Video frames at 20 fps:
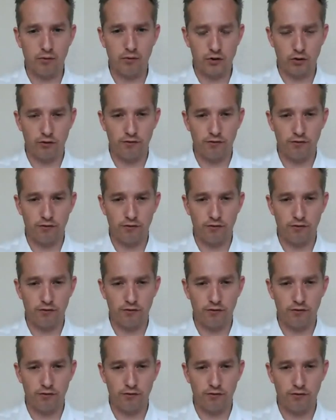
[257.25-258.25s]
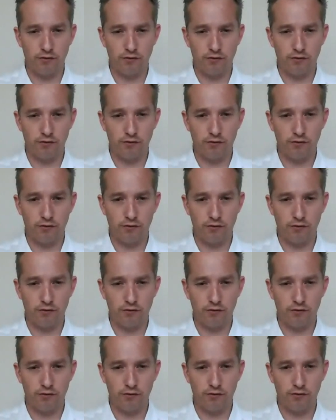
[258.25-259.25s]
phone and your lavalier
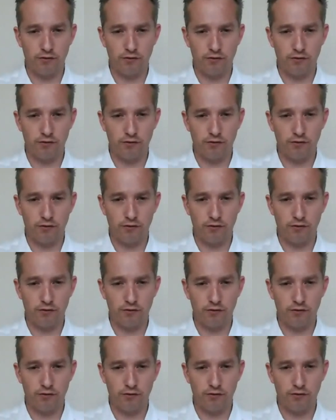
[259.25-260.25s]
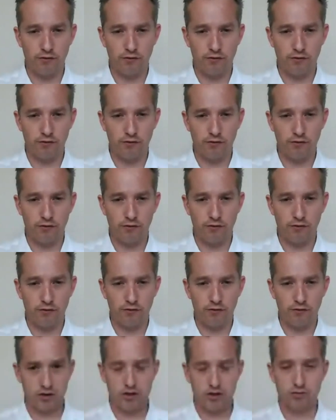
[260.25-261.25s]
mic. I'll go through this in a minute, and just hit
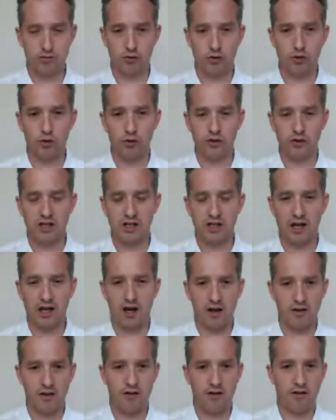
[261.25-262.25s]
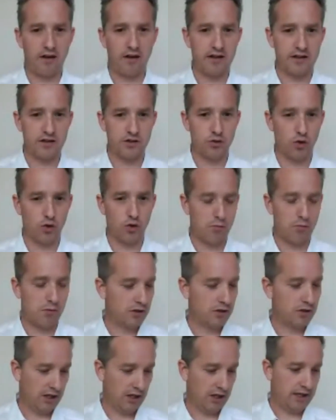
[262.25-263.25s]
record, and you just record the class as
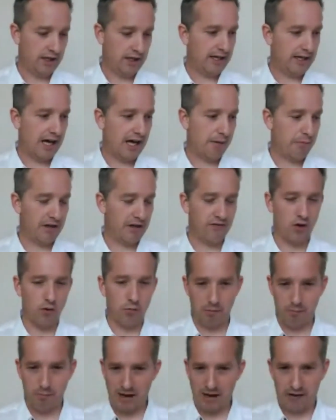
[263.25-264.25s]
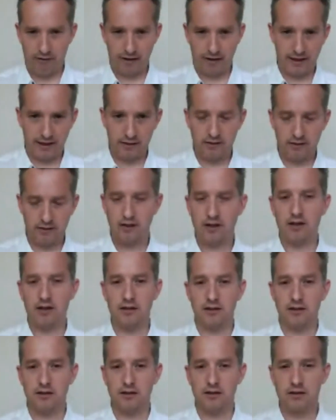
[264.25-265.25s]
normal. But if you're preparing
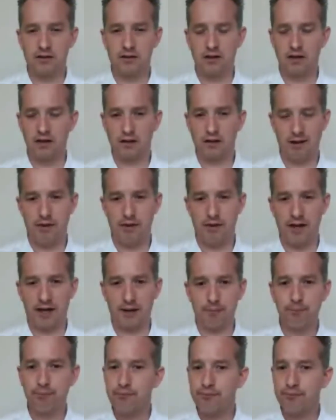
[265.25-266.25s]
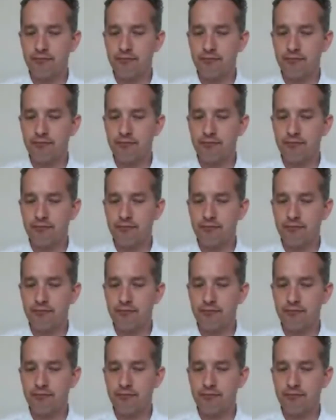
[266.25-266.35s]
little something